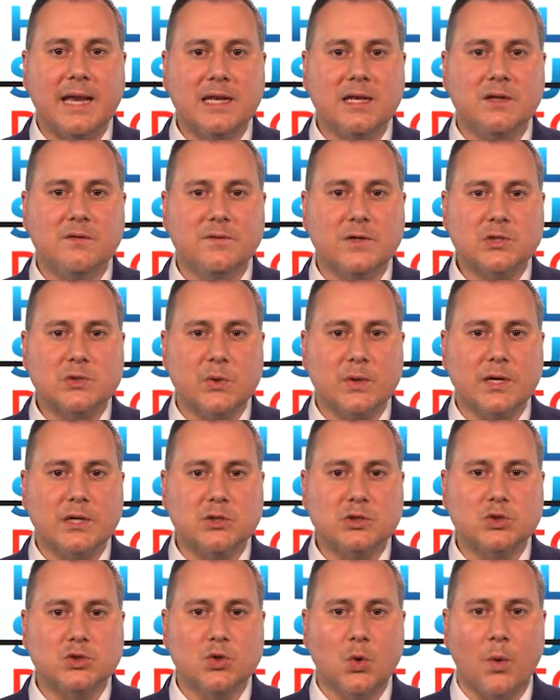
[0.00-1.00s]
individual
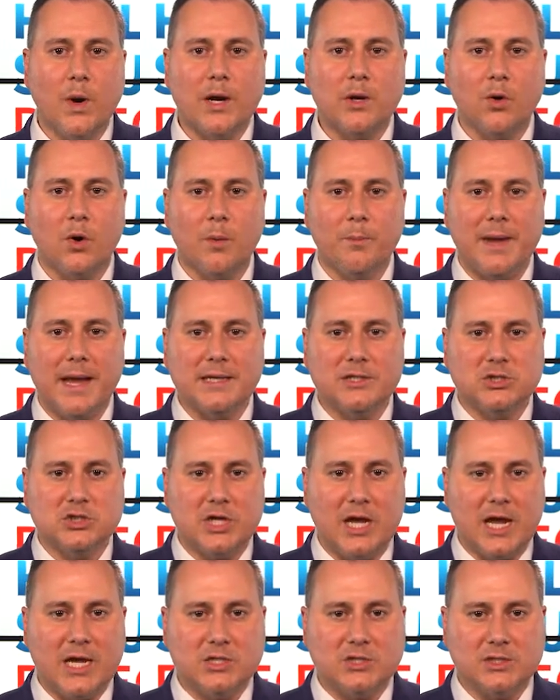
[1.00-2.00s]
can join or make
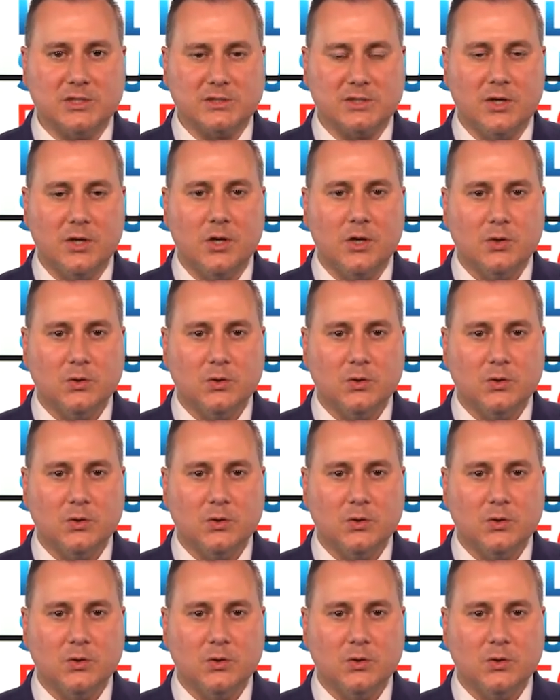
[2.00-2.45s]
changes